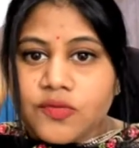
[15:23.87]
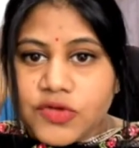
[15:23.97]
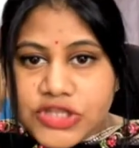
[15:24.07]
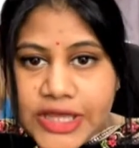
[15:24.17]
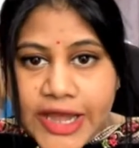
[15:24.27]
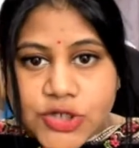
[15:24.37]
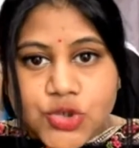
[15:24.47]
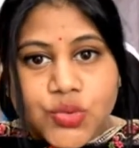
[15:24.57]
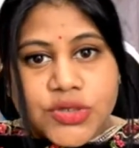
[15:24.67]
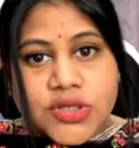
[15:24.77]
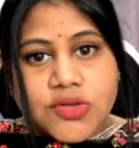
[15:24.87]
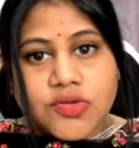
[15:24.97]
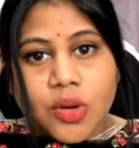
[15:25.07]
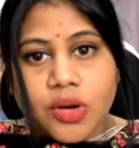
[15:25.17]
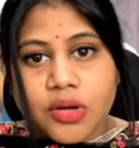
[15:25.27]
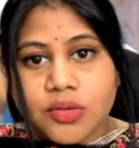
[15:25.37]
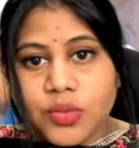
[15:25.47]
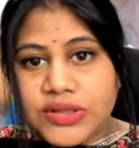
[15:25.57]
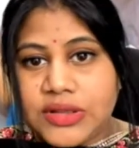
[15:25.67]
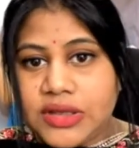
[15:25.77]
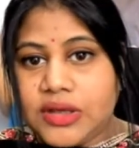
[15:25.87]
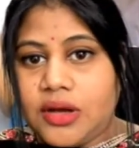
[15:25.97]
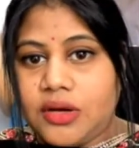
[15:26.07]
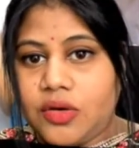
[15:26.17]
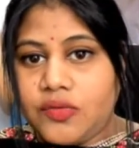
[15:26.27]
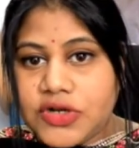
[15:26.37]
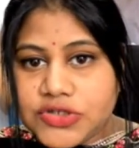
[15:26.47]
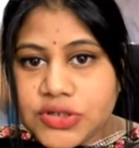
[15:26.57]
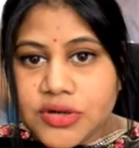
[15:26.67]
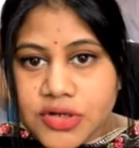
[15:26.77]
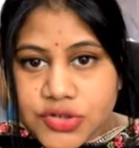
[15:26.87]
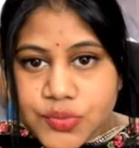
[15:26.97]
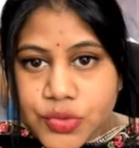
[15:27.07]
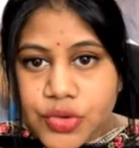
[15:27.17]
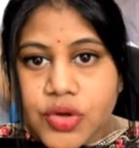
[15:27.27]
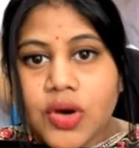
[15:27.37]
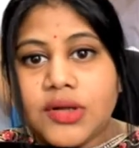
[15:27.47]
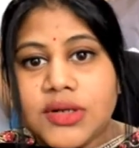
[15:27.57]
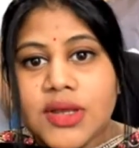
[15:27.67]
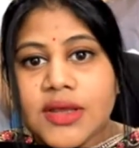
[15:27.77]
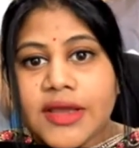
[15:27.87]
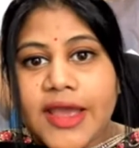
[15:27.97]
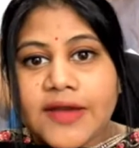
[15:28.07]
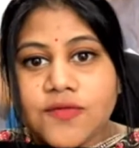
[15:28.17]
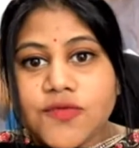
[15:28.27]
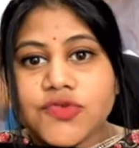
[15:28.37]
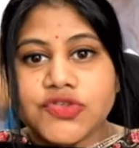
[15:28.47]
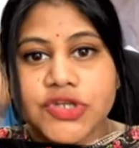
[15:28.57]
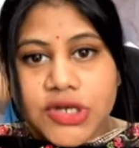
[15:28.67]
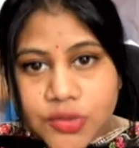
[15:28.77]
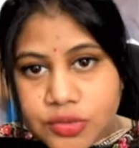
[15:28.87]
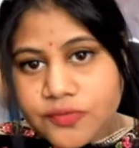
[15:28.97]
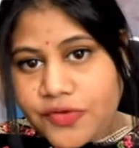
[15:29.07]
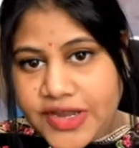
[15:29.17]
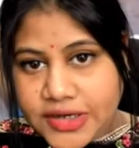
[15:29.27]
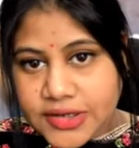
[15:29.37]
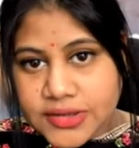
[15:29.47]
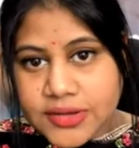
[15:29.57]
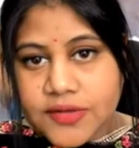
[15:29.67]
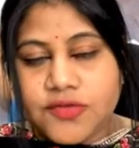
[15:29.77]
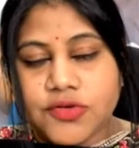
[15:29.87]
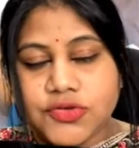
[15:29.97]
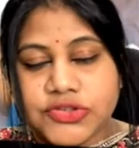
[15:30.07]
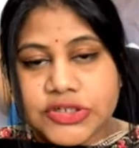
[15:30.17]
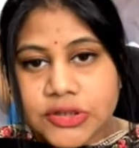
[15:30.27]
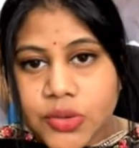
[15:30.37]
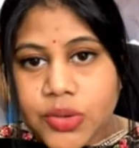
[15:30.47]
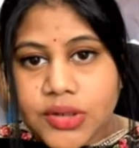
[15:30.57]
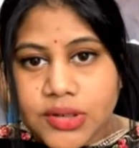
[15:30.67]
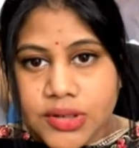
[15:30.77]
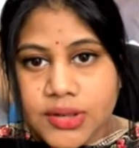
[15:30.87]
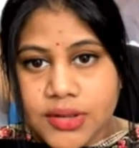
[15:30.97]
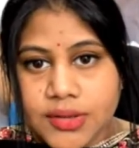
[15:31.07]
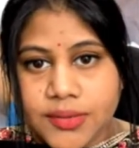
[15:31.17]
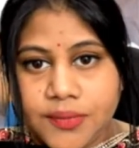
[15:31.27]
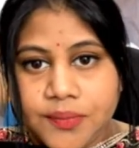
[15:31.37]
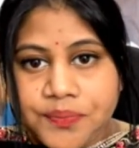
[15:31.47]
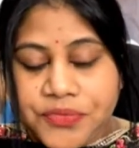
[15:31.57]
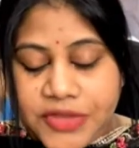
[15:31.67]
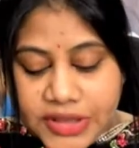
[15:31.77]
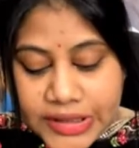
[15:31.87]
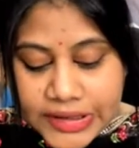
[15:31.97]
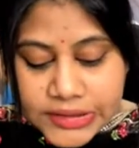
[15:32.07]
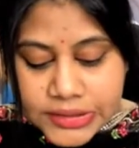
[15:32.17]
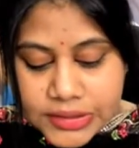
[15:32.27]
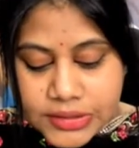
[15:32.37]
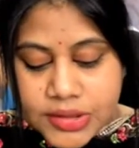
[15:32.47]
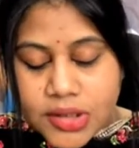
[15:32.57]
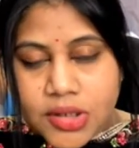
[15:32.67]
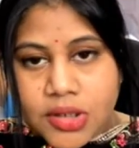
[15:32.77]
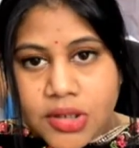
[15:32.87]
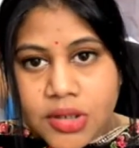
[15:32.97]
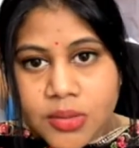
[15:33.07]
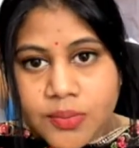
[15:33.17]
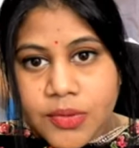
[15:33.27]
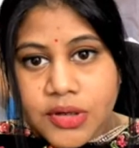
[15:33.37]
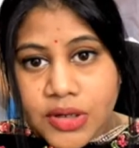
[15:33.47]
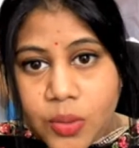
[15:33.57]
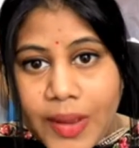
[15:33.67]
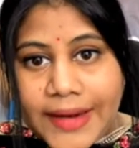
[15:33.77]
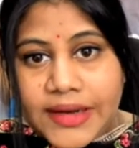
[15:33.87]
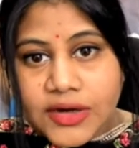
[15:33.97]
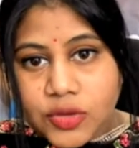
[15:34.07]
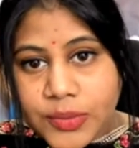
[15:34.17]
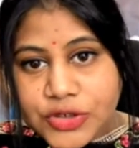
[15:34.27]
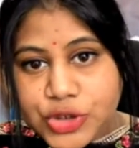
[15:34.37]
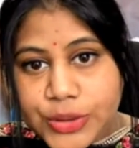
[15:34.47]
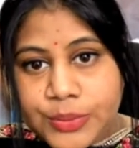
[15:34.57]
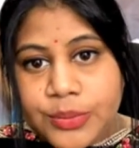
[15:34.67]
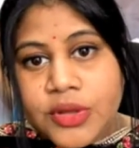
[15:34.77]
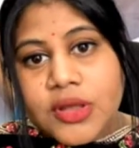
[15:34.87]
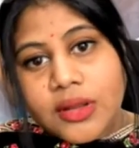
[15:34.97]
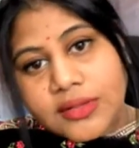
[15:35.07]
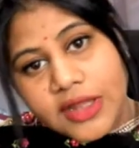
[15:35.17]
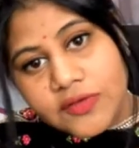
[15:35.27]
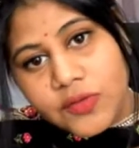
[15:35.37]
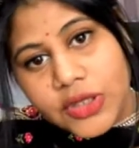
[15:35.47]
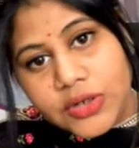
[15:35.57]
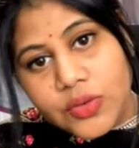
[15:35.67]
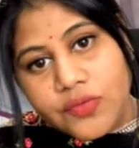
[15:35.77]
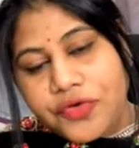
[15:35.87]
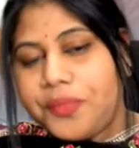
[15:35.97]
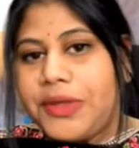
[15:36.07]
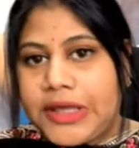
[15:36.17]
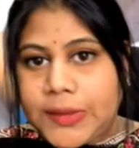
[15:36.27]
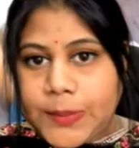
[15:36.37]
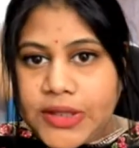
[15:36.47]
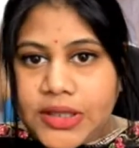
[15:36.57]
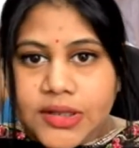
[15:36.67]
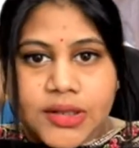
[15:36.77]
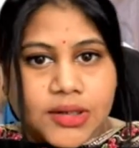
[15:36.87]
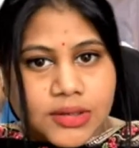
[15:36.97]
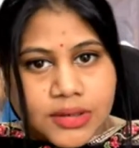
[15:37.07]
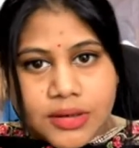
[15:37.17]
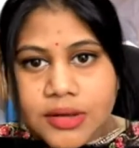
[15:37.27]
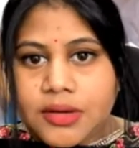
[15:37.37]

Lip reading: with the adjuvants or with the ovulation induction protocol. And if you still don't find it, if you still don't get the required endometrium, then we can go for PRP and then